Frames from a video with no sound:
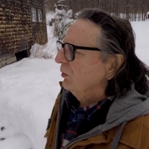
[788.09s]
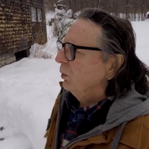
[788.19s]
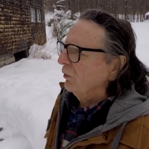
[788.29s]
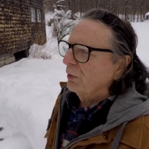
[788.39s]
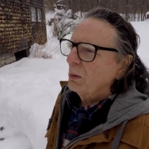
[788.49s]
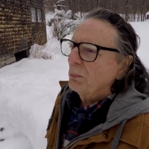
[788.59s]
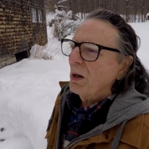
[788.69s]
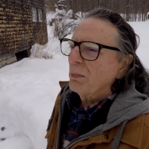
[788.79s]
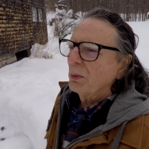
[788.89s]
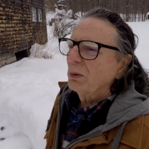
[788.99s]
Well, from a
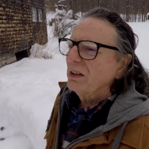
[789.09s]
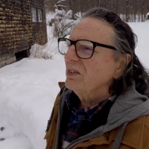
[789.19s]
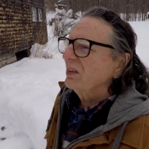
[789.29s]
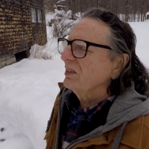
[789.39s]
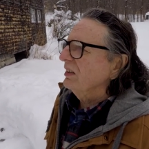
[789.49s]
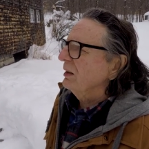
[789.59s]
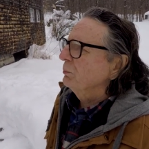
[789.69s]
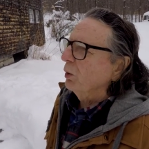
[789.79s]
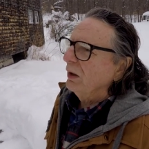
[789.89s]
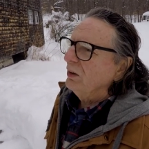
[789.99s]
probabilistic
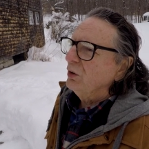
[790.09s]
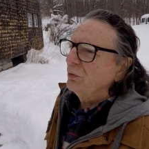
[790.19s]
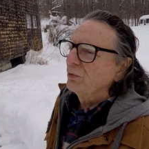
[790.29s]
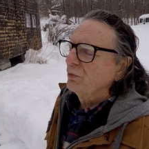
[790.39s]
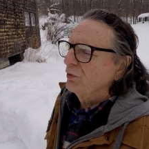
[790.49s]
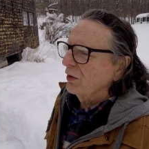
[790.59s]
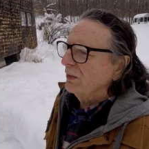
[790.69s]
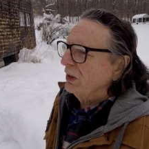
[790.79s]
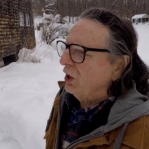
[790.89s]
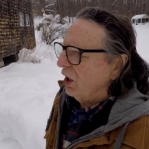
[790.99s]
standpoint, you've
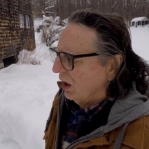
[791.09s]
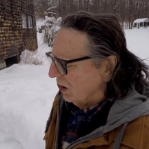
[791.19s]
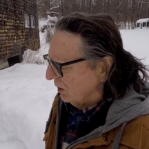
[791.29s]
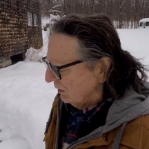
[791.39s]
driven the car